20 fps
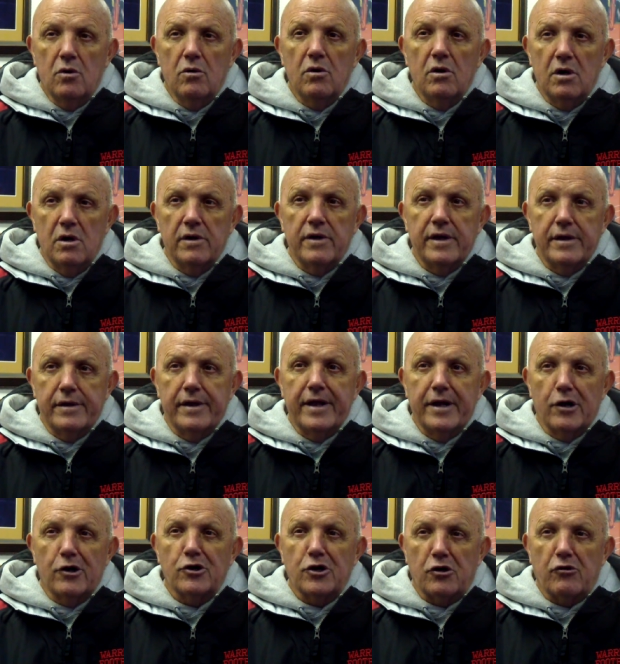Well, they, they
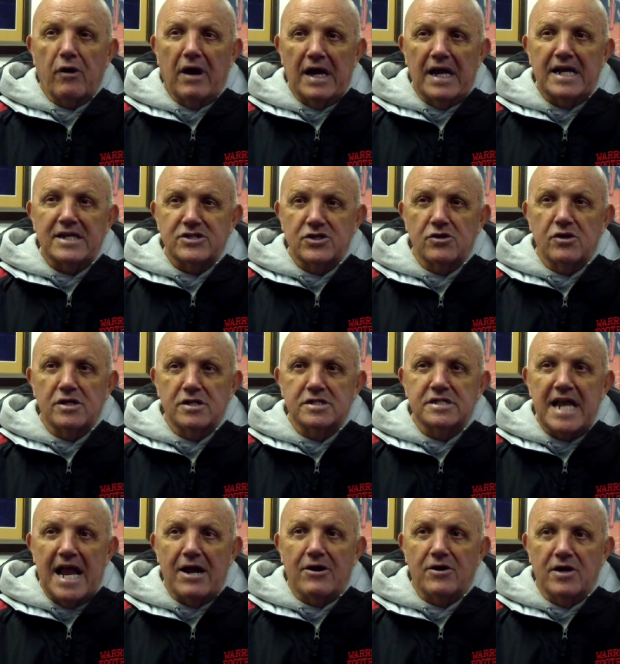learned a great lesson on
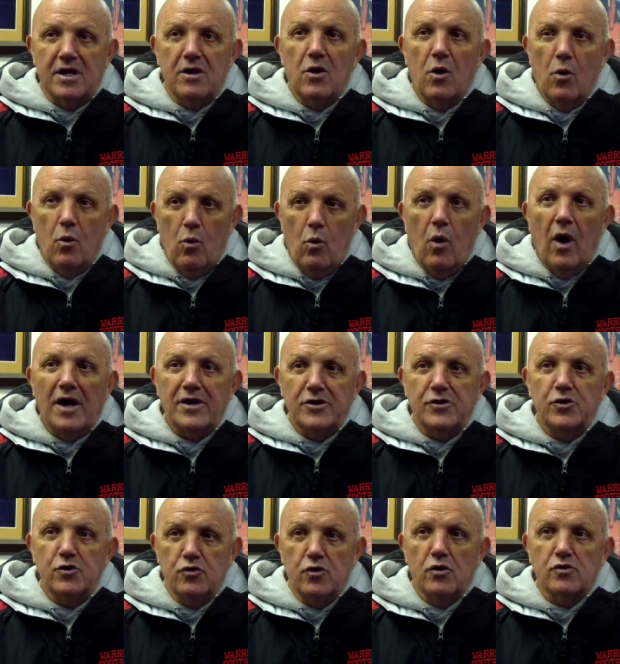Saturday why
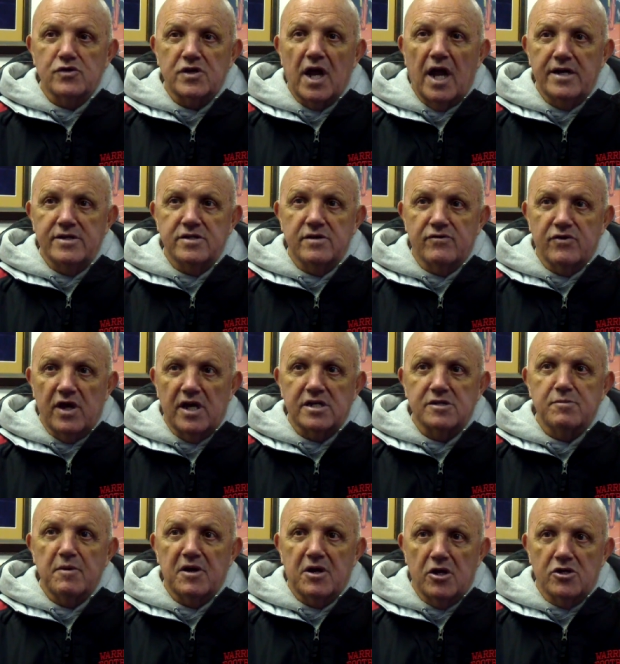you do those kinds of
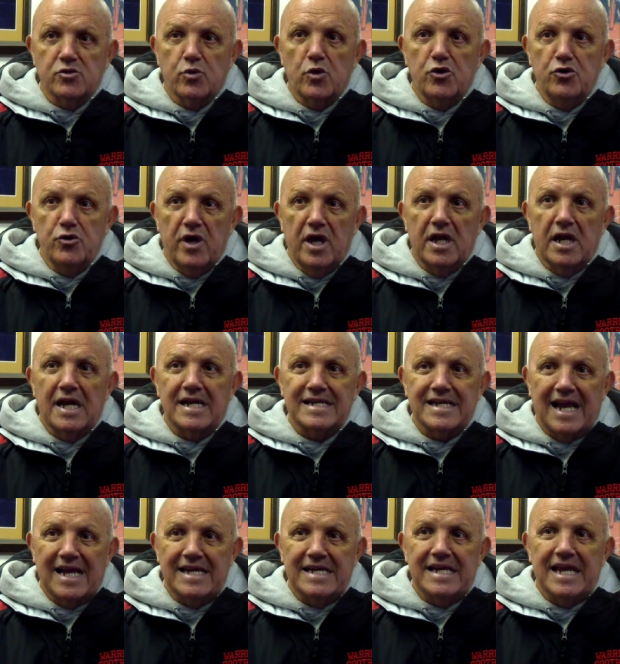things because when you get in a
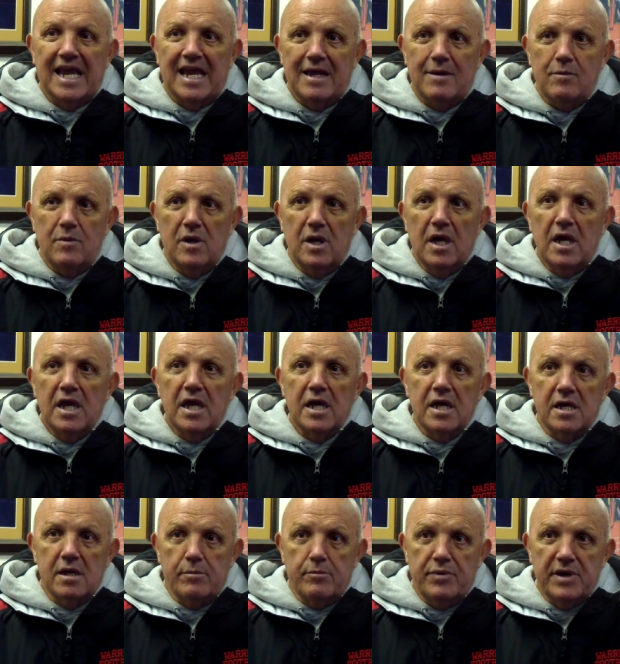tight game,
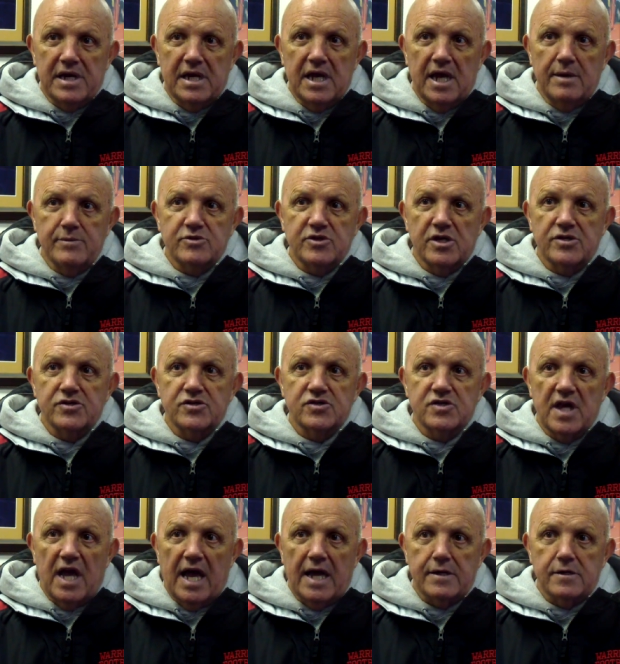in a big game such
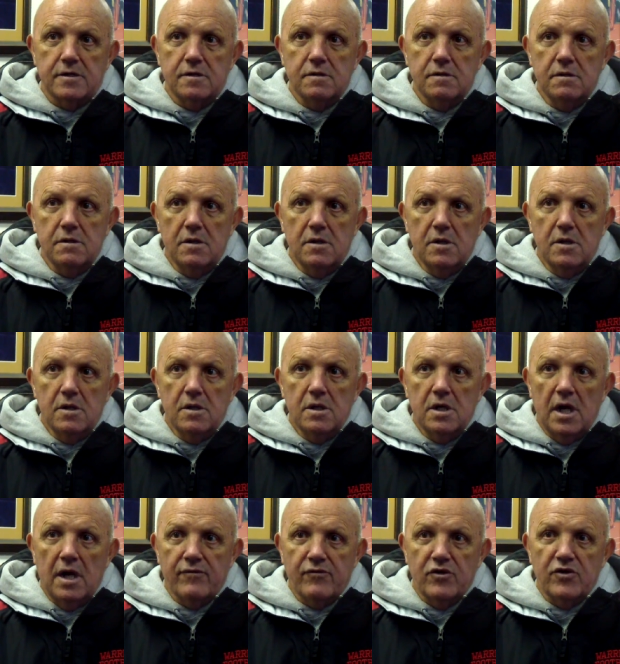as that,
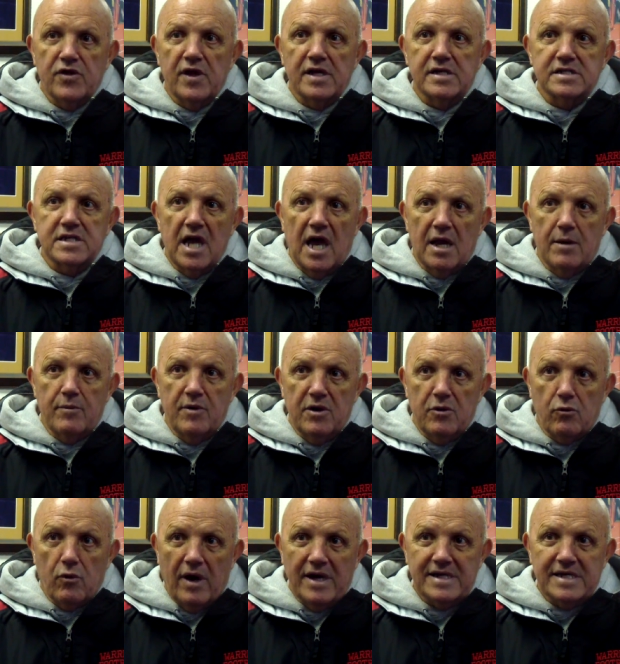everything's got to
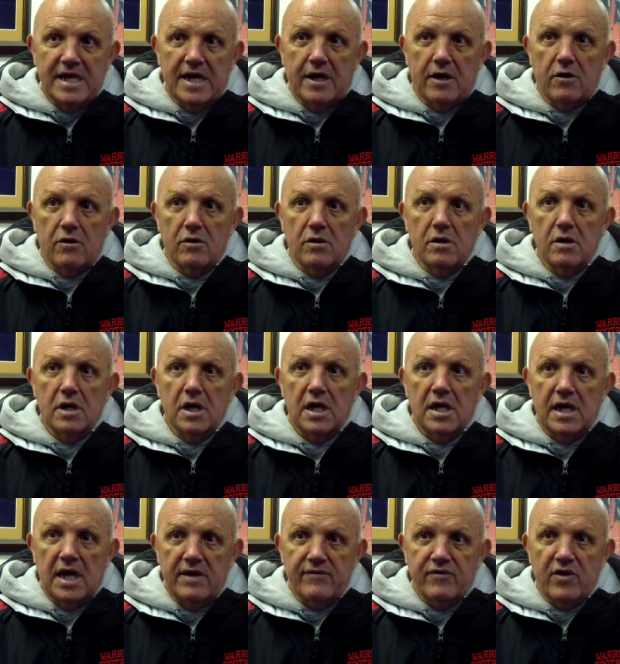be right there.
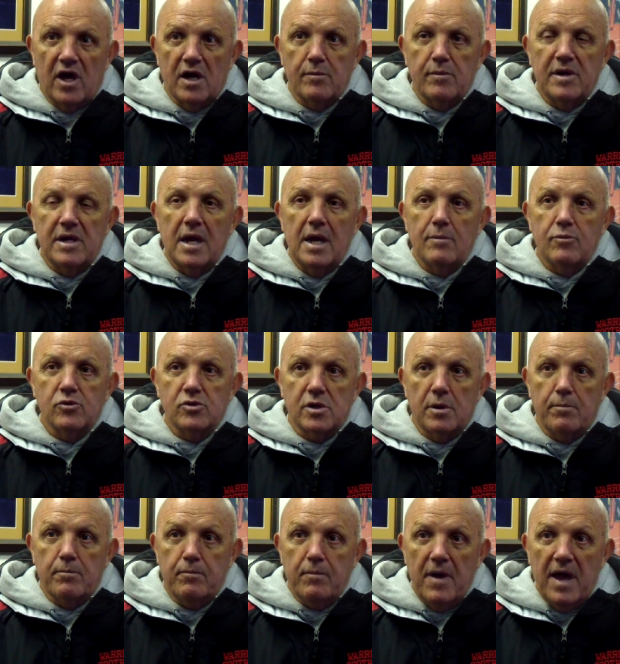And they've got to be able
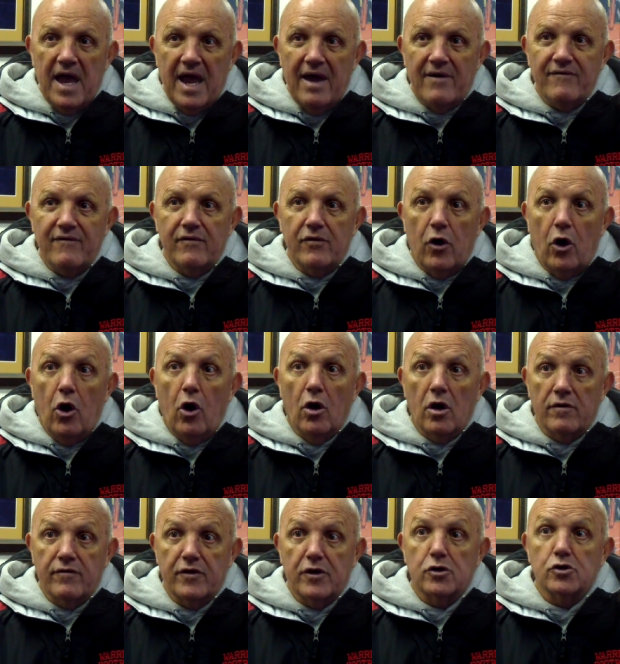to have
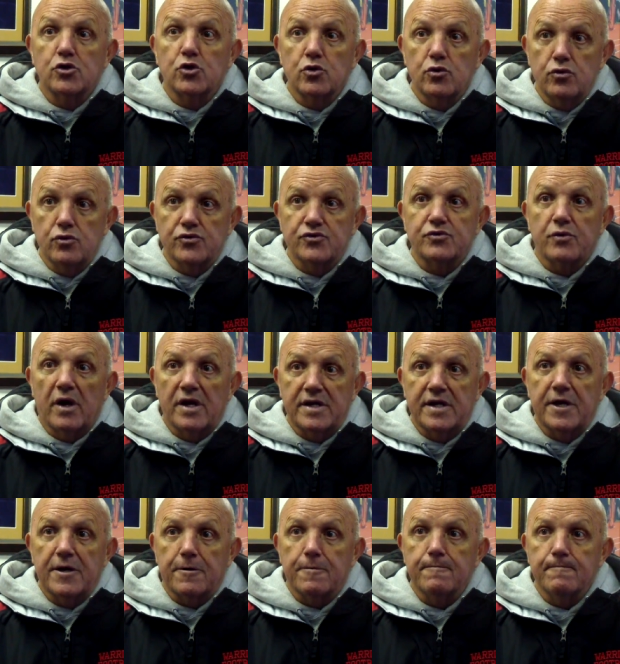all of their tools right
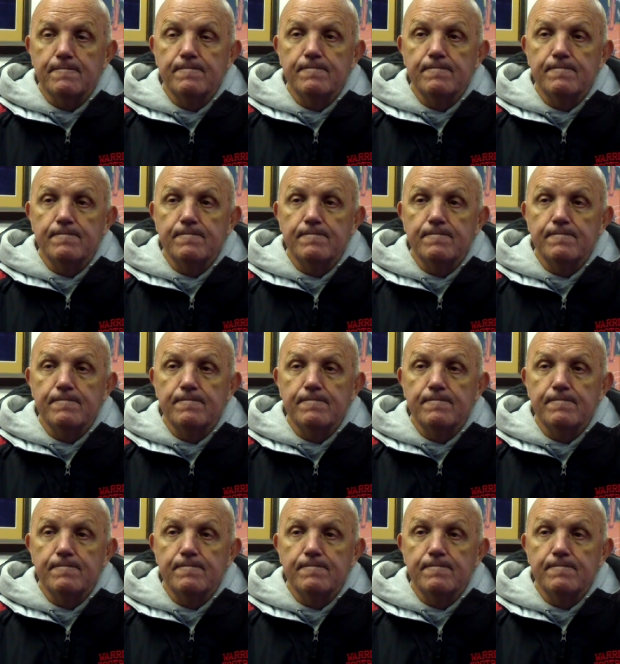there.